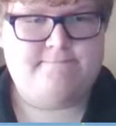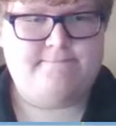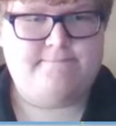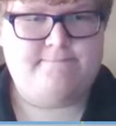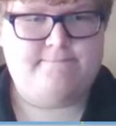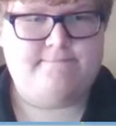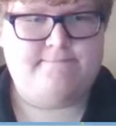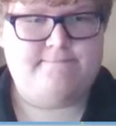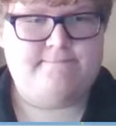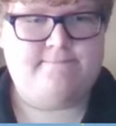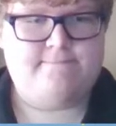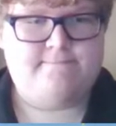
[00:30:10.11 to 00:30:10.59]

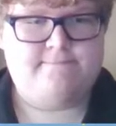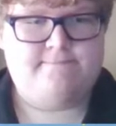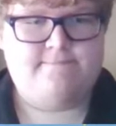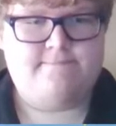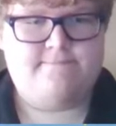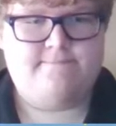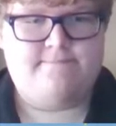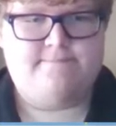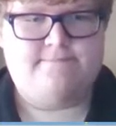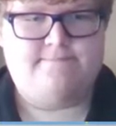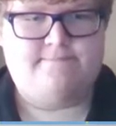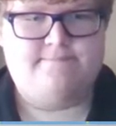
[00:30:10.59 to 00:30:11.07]

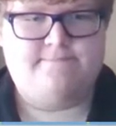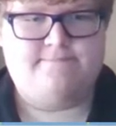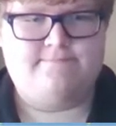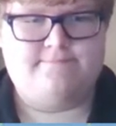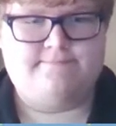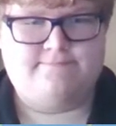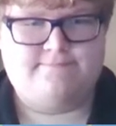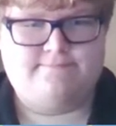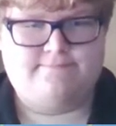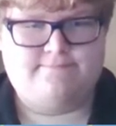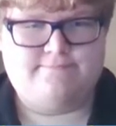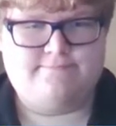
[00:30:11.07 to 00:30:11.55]

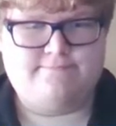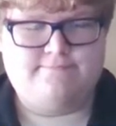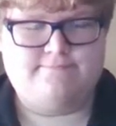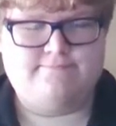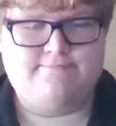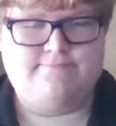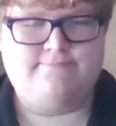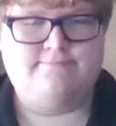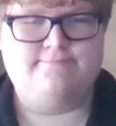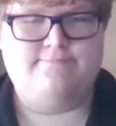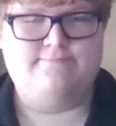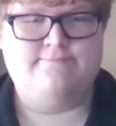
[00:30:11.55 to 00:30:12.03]

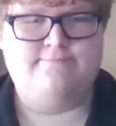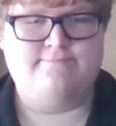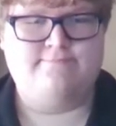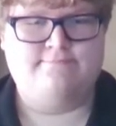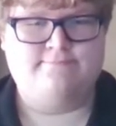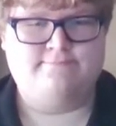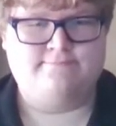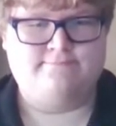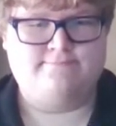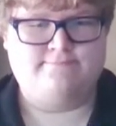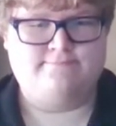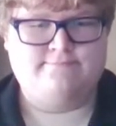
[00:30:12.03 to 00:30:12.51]

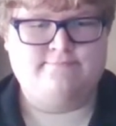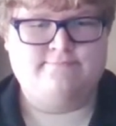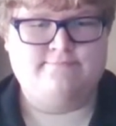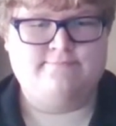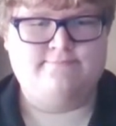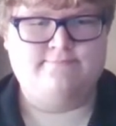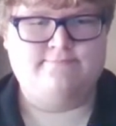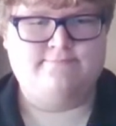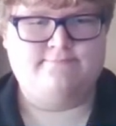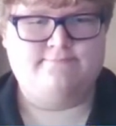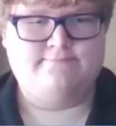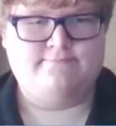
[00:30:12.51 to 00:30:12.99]

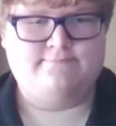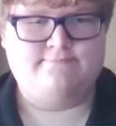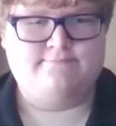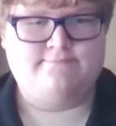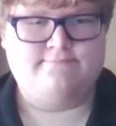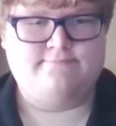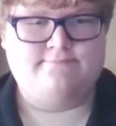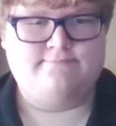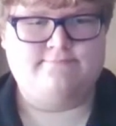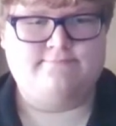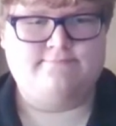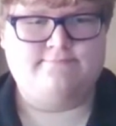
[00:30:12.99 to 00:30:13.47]

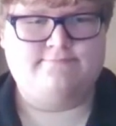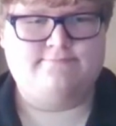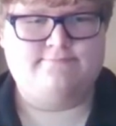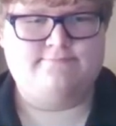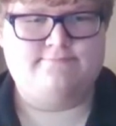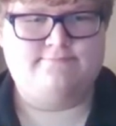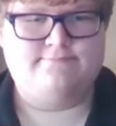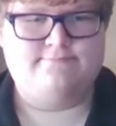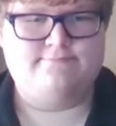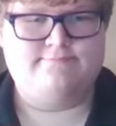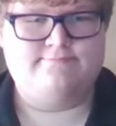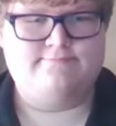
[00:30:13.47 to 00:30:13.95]

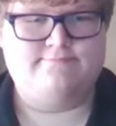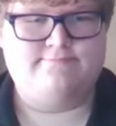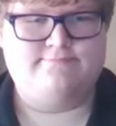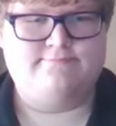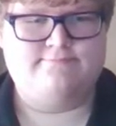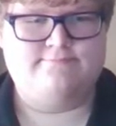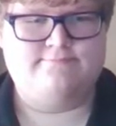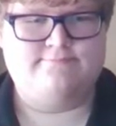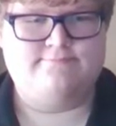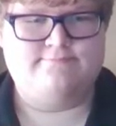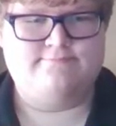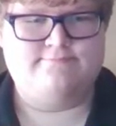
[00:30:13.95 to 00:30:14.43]

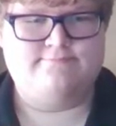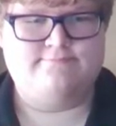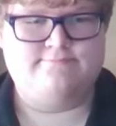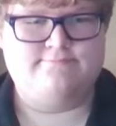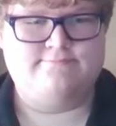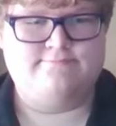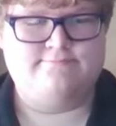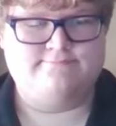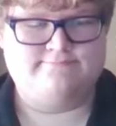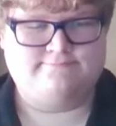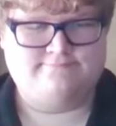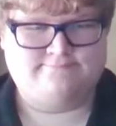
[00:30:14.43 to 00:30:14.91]

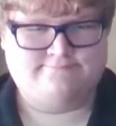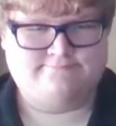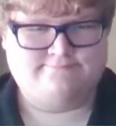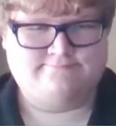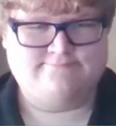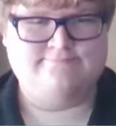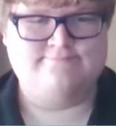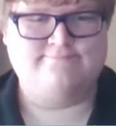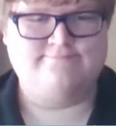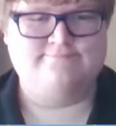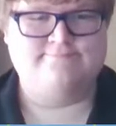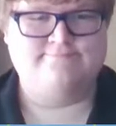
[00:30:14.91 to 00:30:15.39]

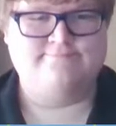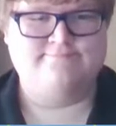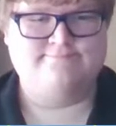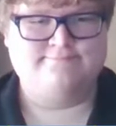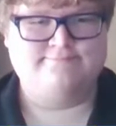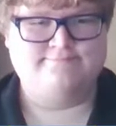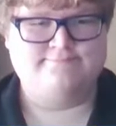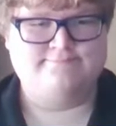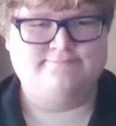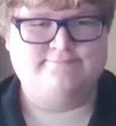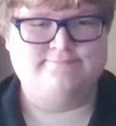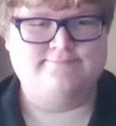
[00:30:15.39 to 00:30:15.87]

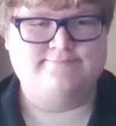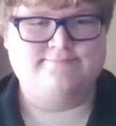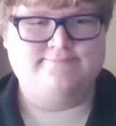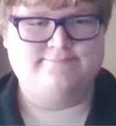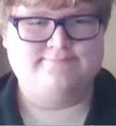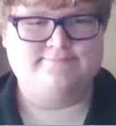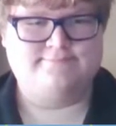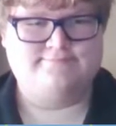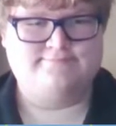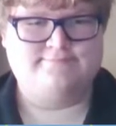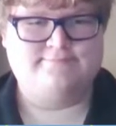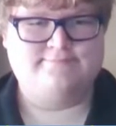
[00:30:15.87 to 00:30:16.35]

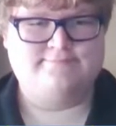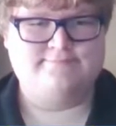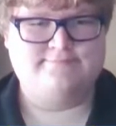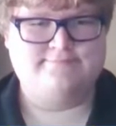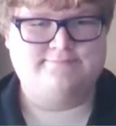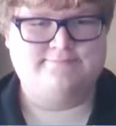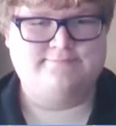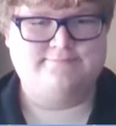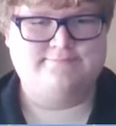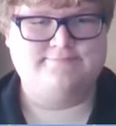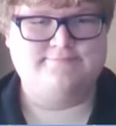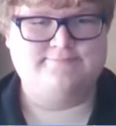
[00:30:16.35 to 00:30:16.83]

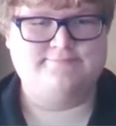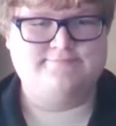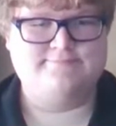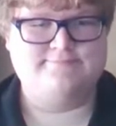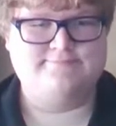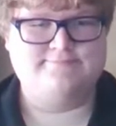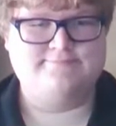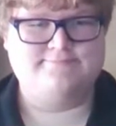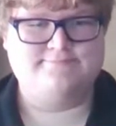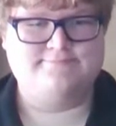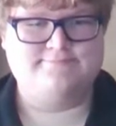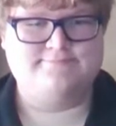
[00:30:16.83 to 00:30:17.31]

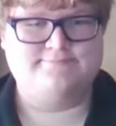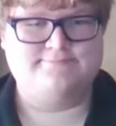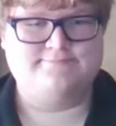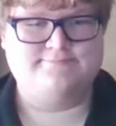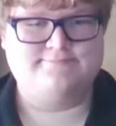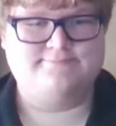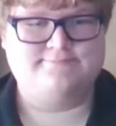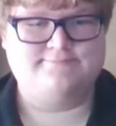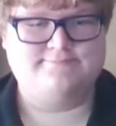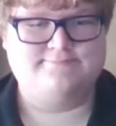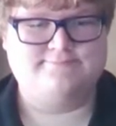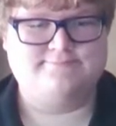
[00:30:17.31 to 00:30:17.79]

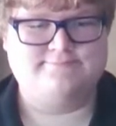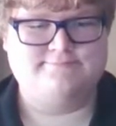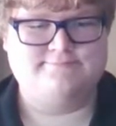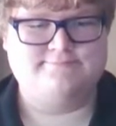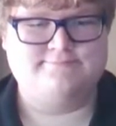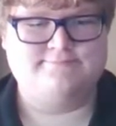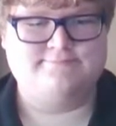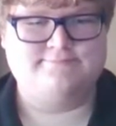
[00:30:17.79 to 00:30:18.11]
The person shown says nothing.